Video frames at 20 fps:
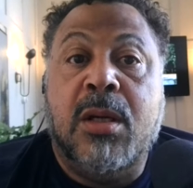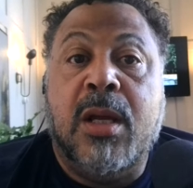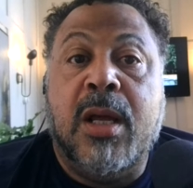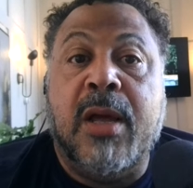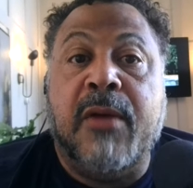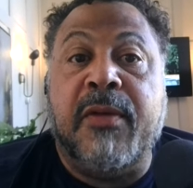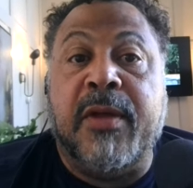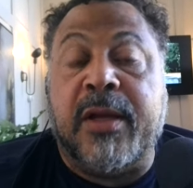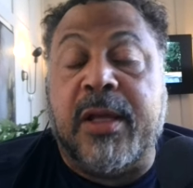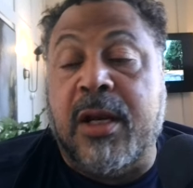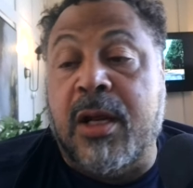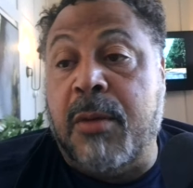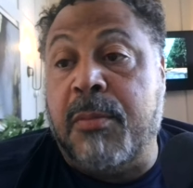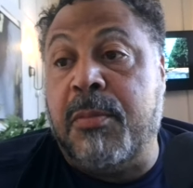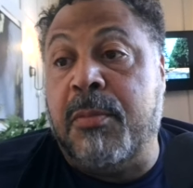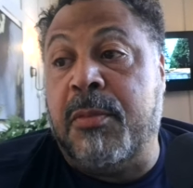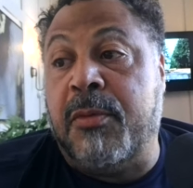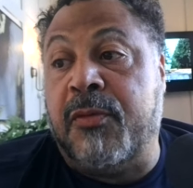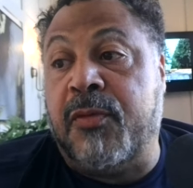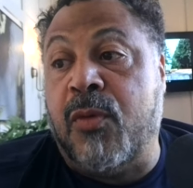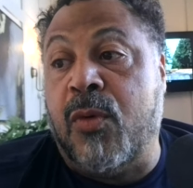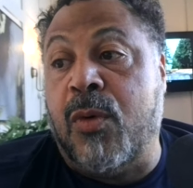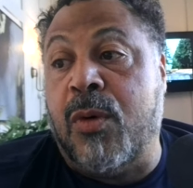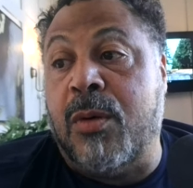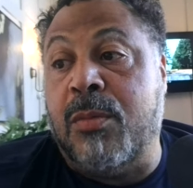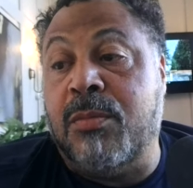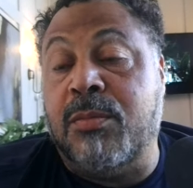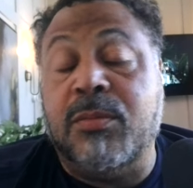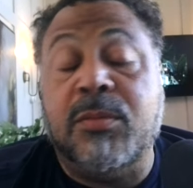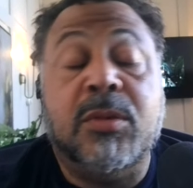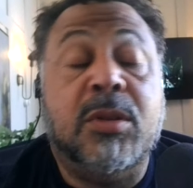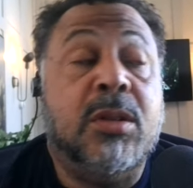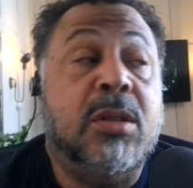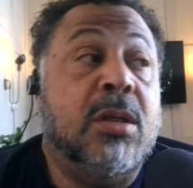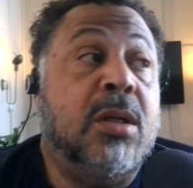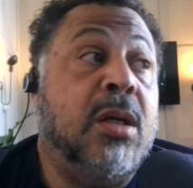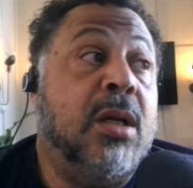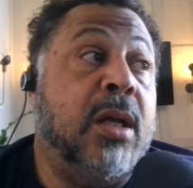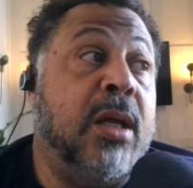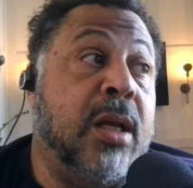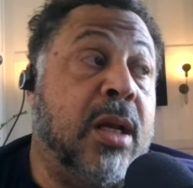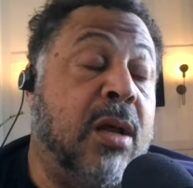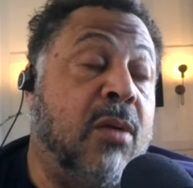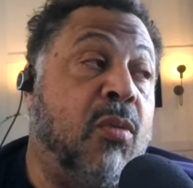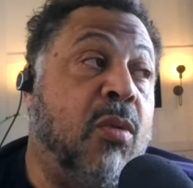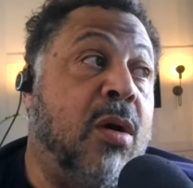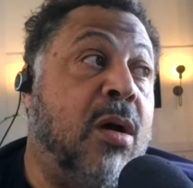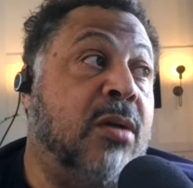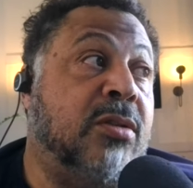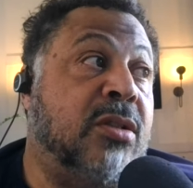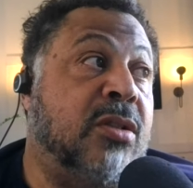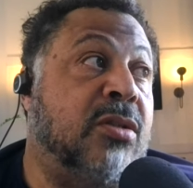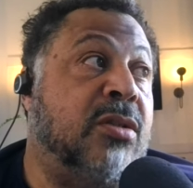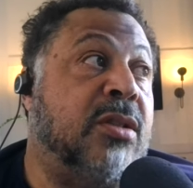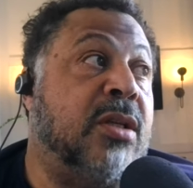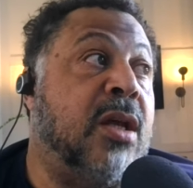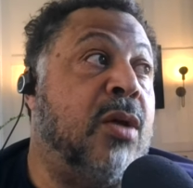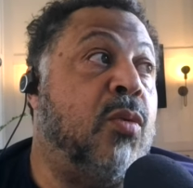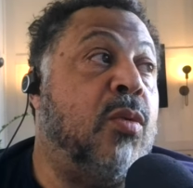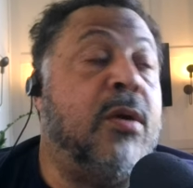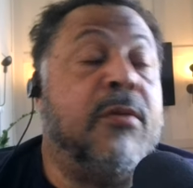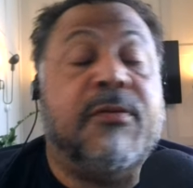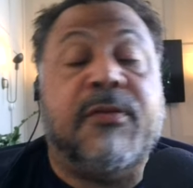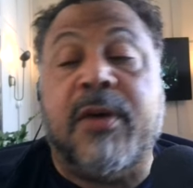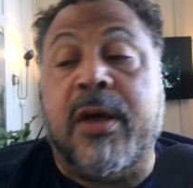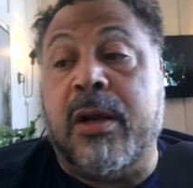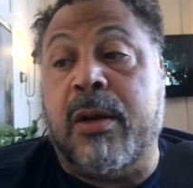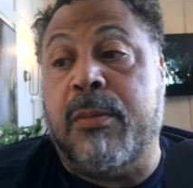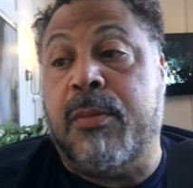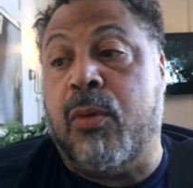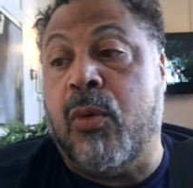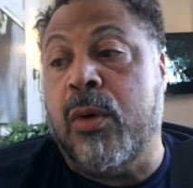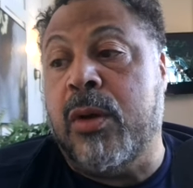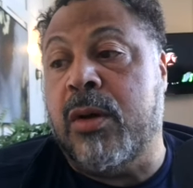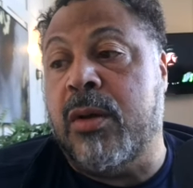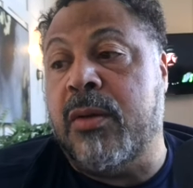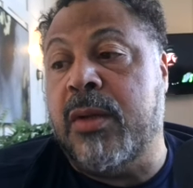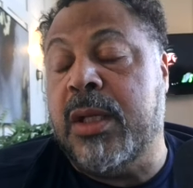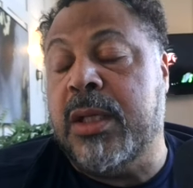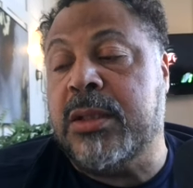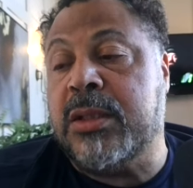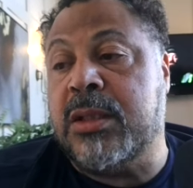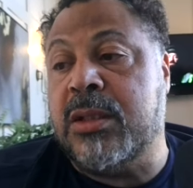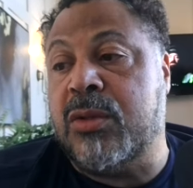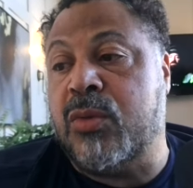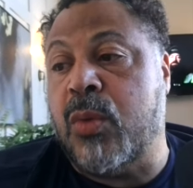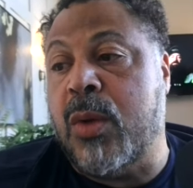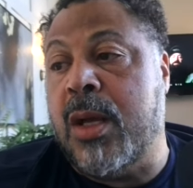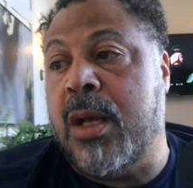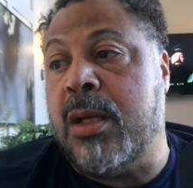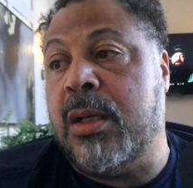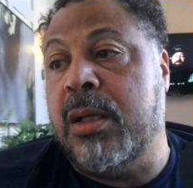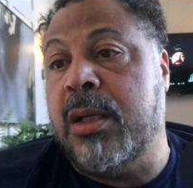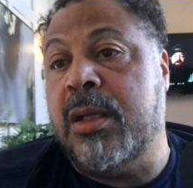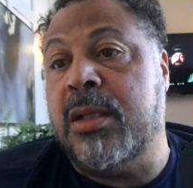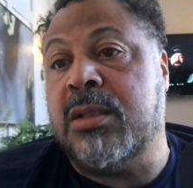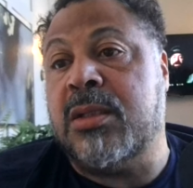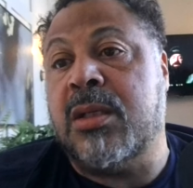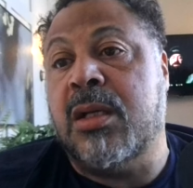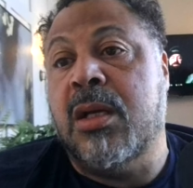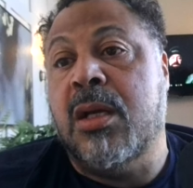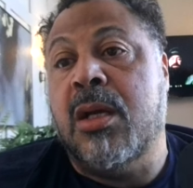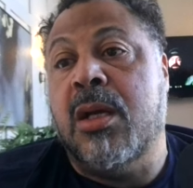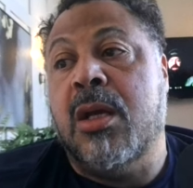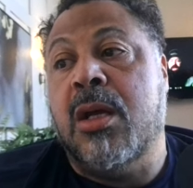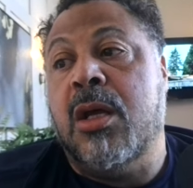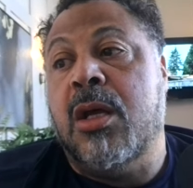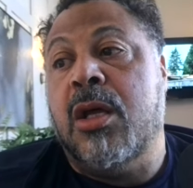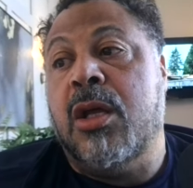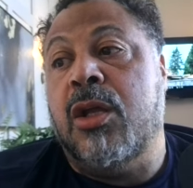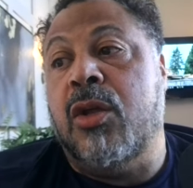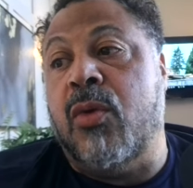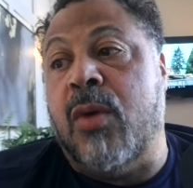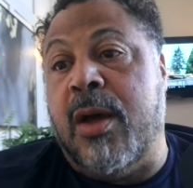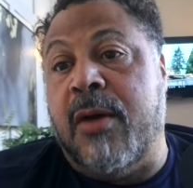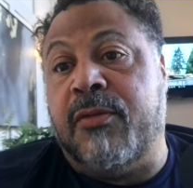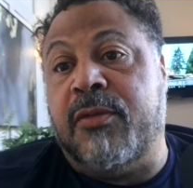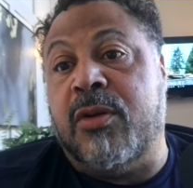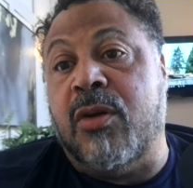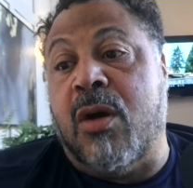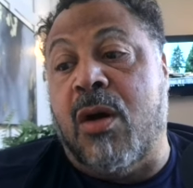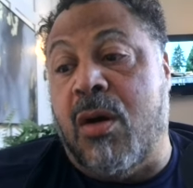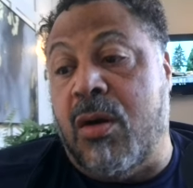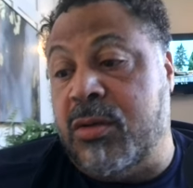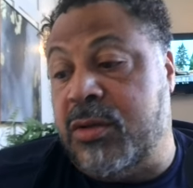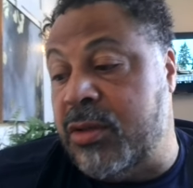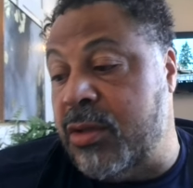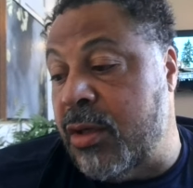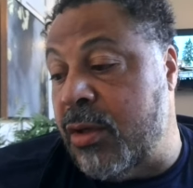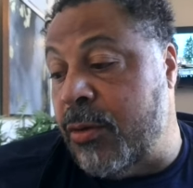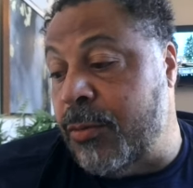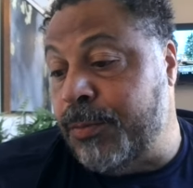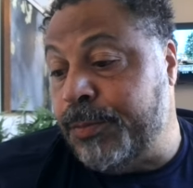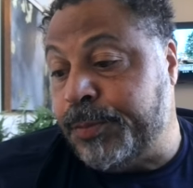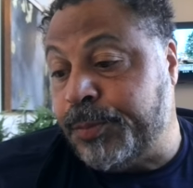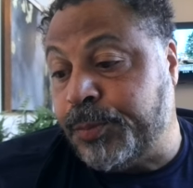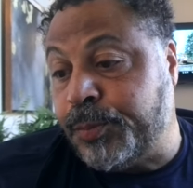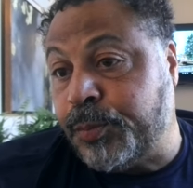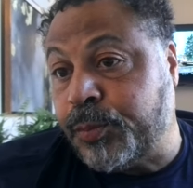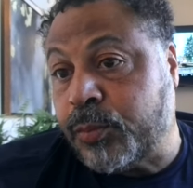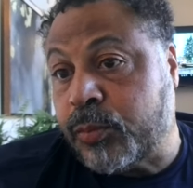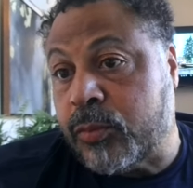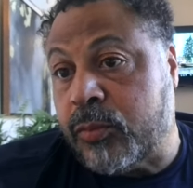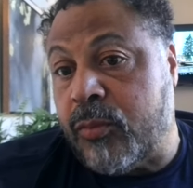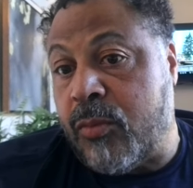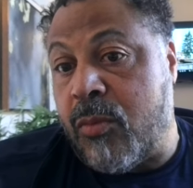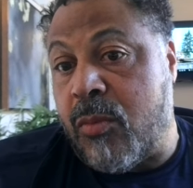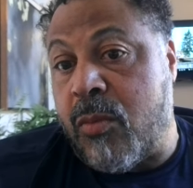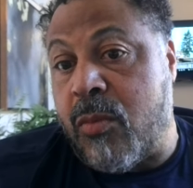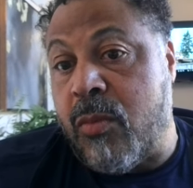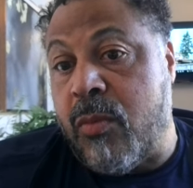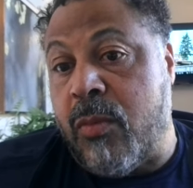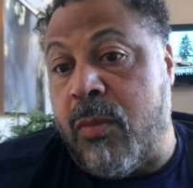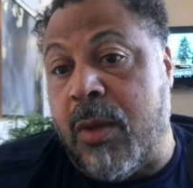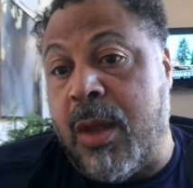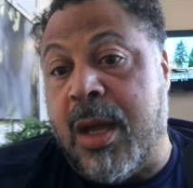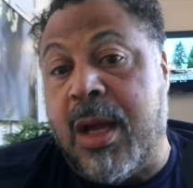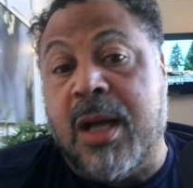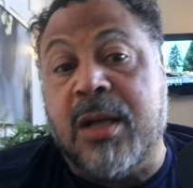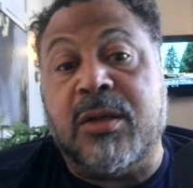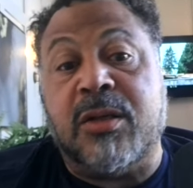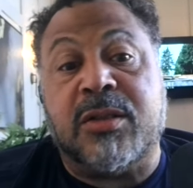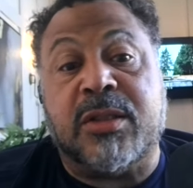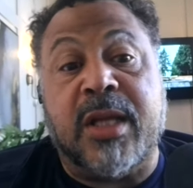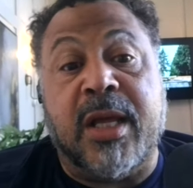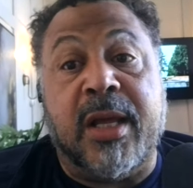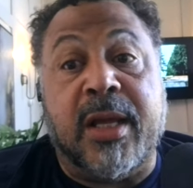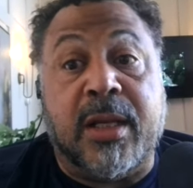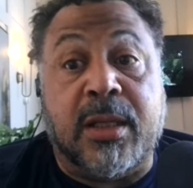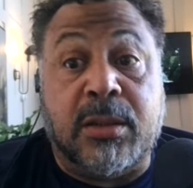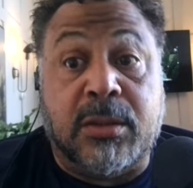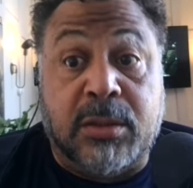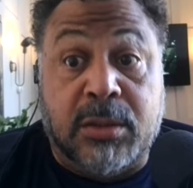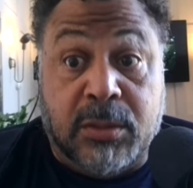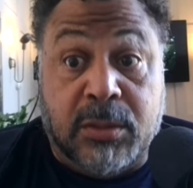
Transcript: and that can help them perform. And I will also say one final point on this as well is you have to also understand